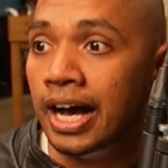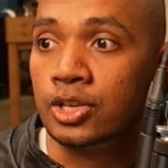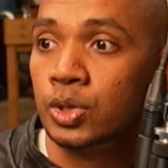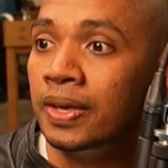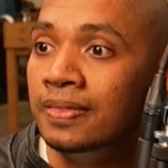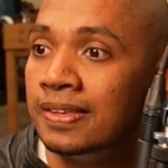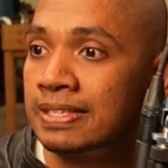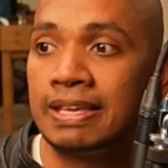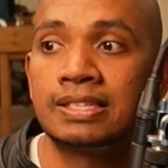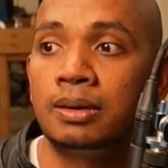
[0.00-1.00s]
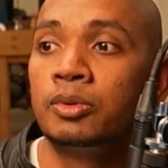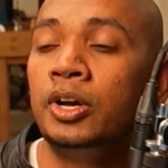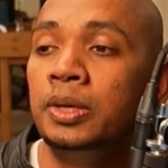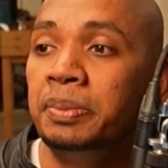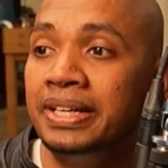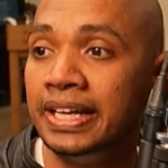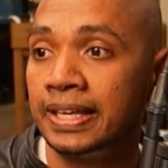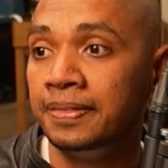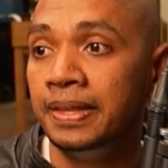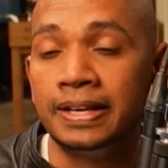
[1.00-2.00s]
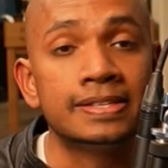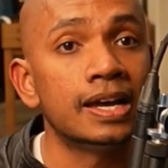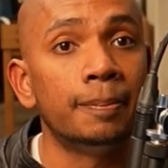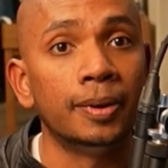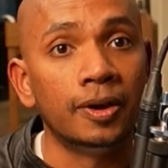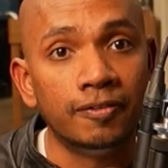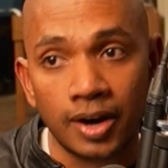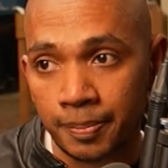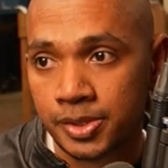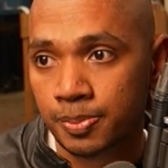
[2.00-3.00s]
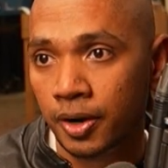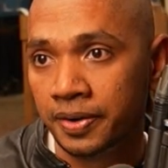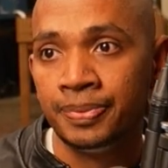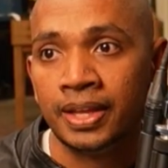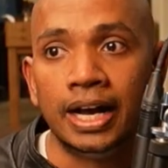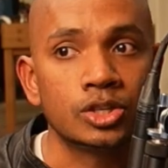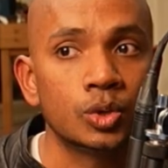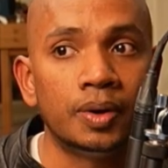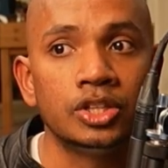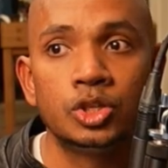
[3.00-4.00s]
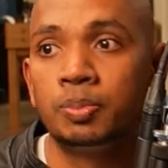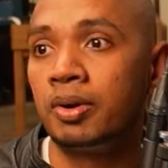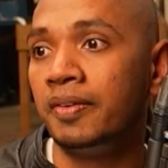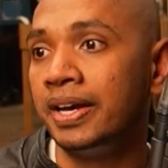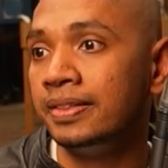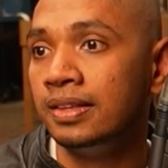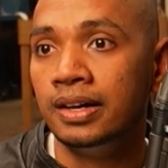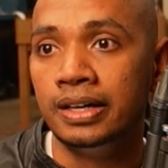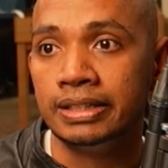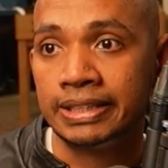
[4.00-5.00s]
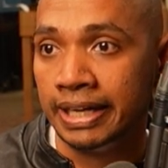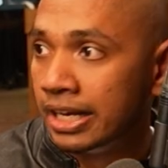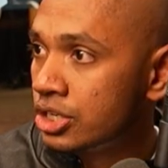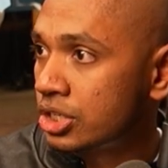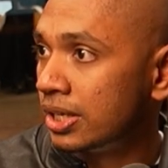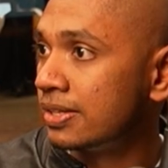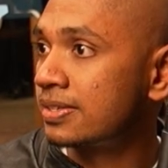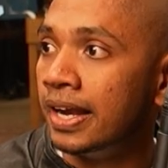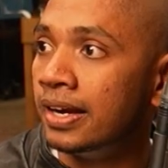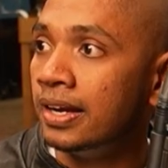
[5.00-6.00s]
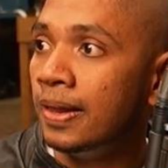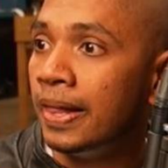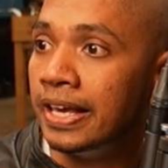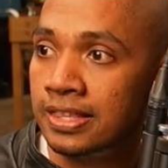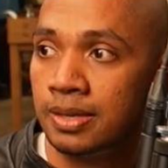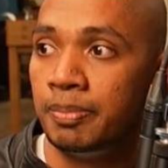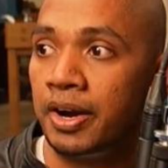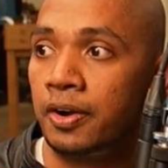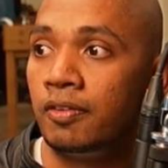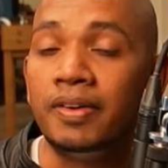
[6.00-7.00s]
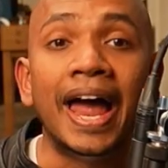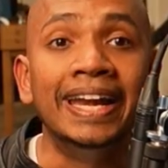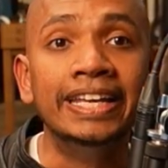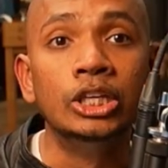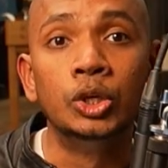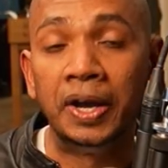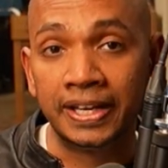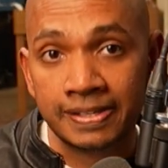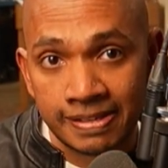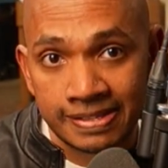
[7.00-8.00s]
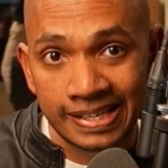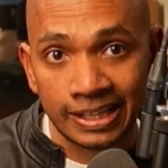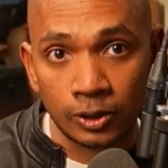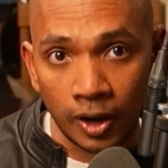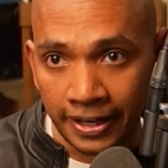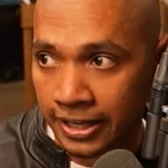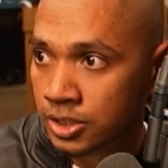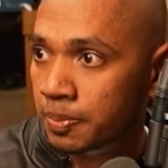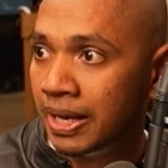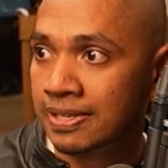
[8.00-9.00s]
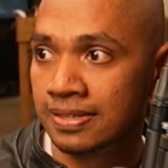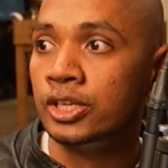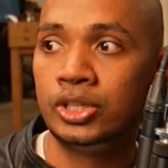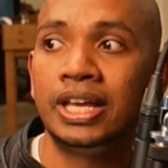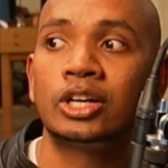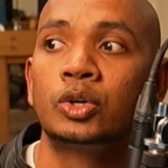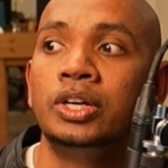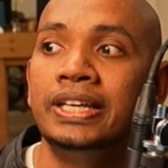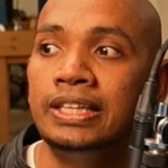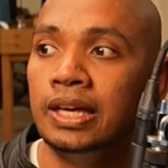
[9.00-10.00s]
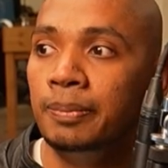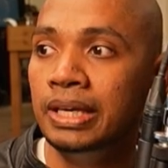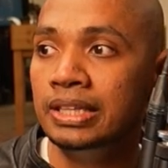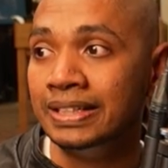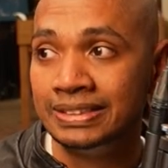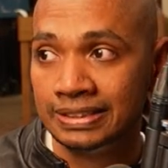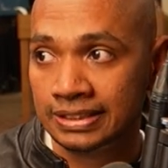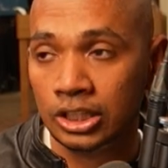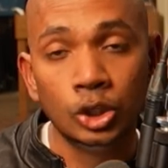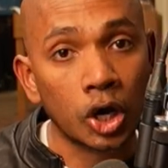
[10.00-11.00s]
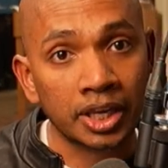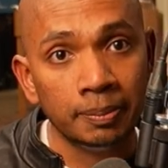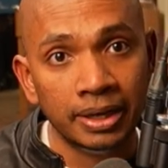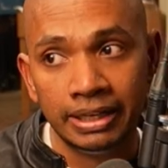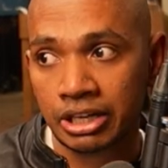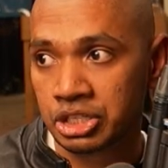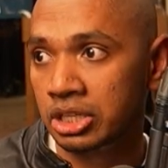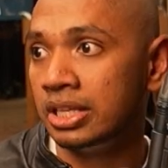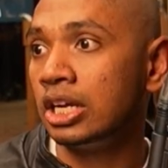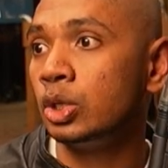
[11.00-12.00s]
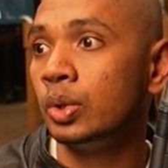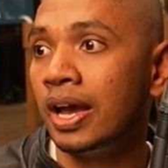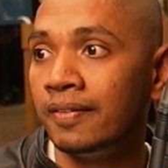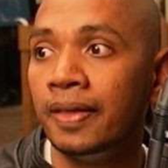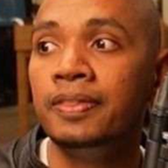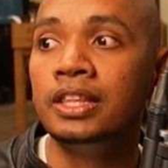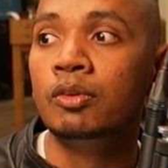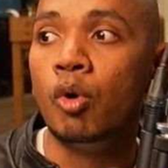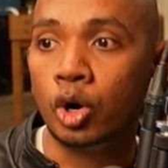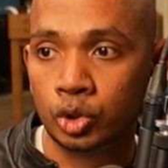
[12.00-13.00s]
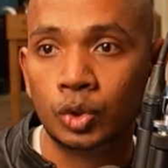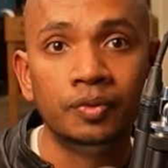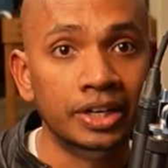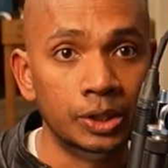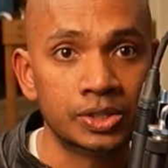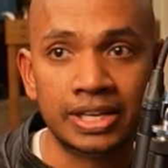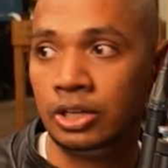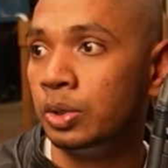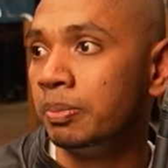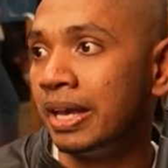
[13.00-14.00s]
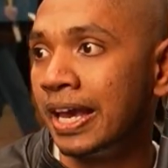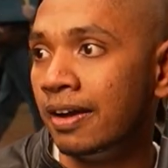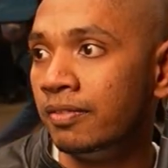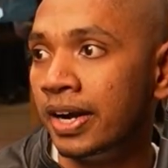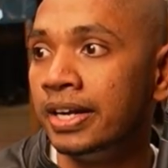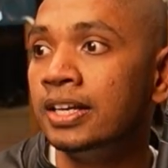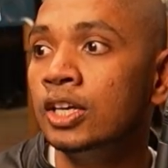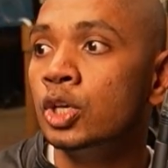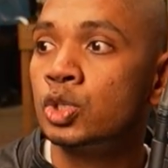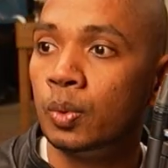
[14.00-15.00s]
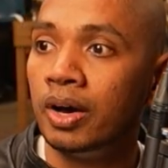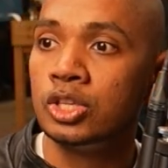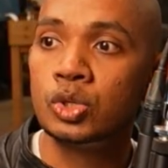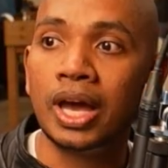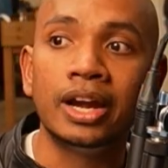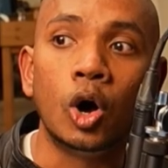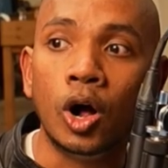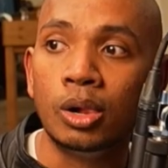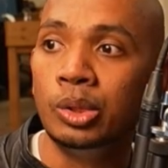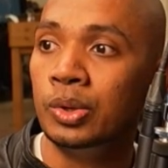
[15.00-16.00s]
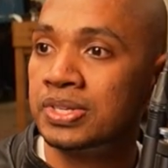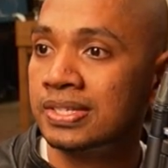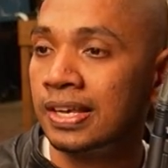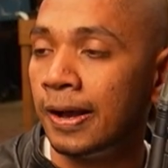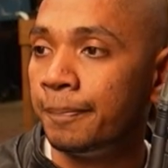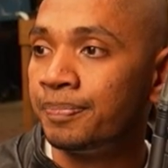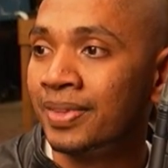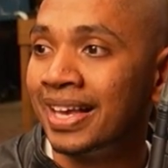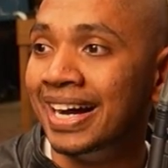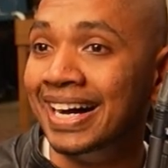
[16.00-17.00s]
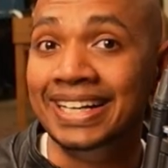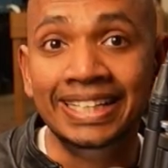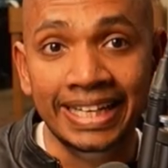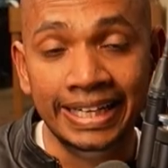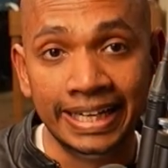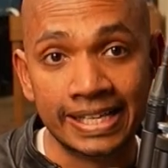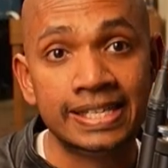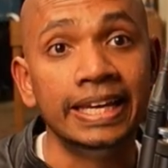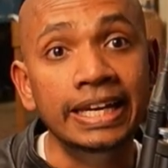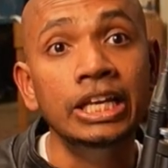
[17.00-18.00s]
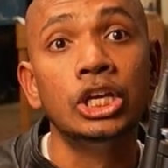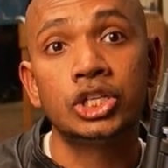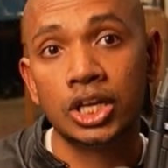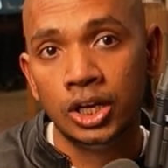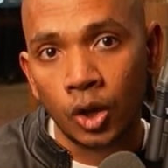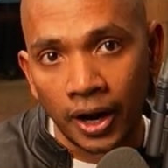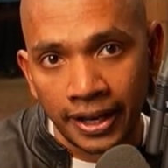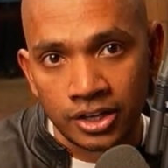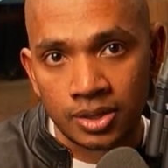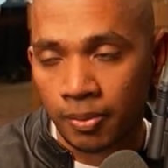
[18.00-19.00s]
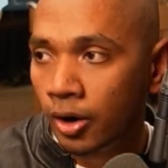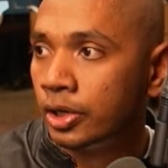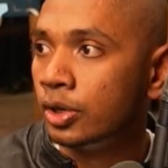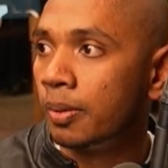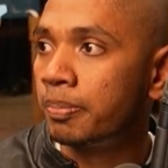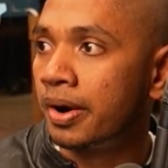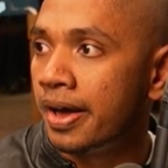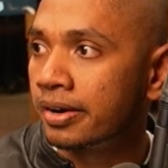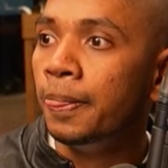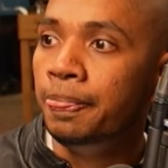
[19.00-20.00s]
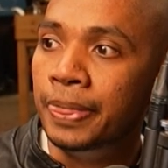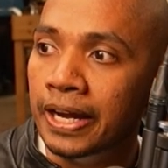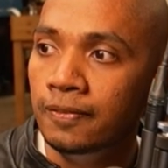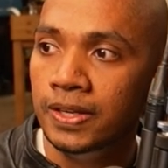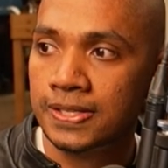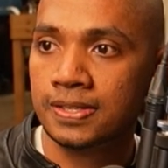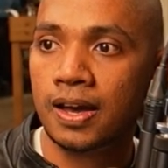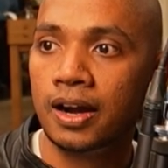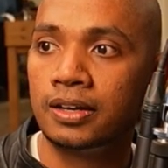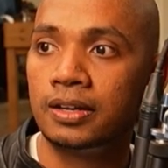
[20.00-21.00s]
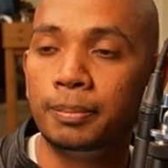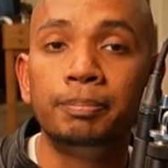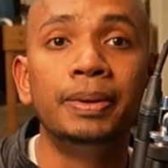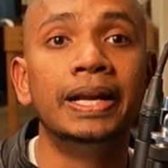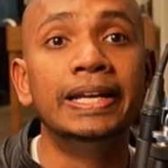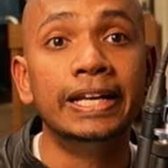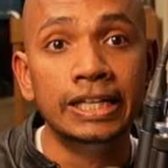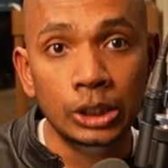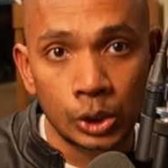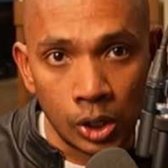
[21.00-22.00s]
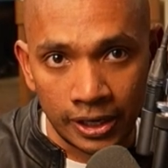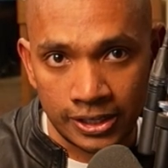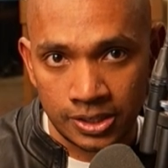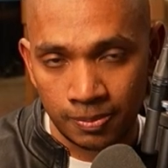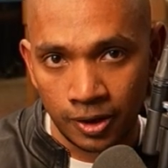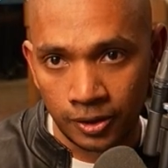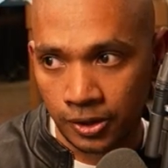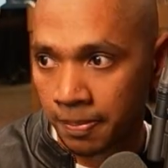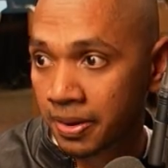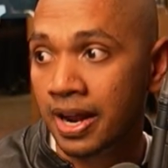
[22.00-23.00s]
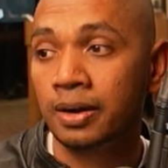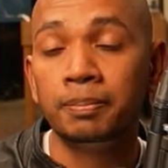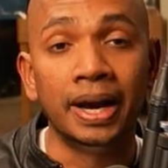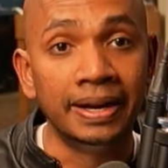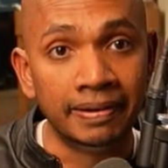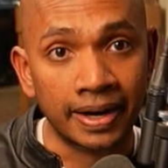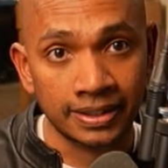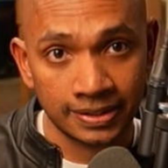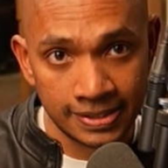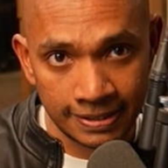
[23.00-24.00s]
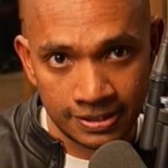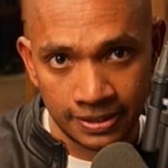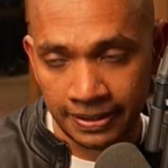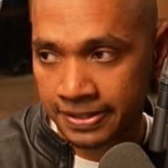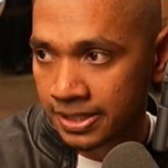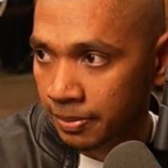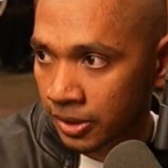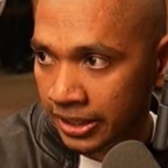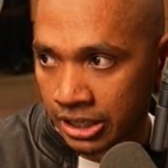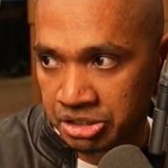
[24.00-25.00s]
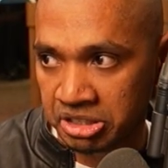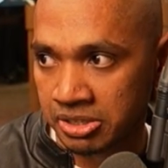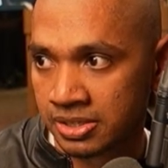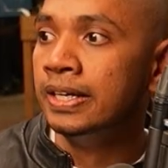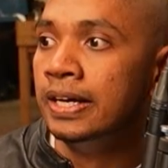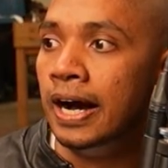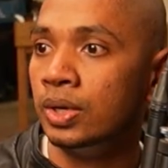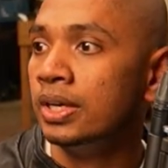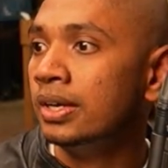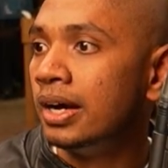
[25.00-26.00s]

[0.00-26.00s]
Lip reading: So in this case, I'm going to be taking the example of HubSpot. So once you provide the credentials, then it's a matter of adding your existing knowledge base. So that could either be existing documentation that you have and then the walkthrough videos that you may have, right? So once you add all those details, the initial knowledge about your product, then we start building new knowledge about your product by running these agentic simulations. So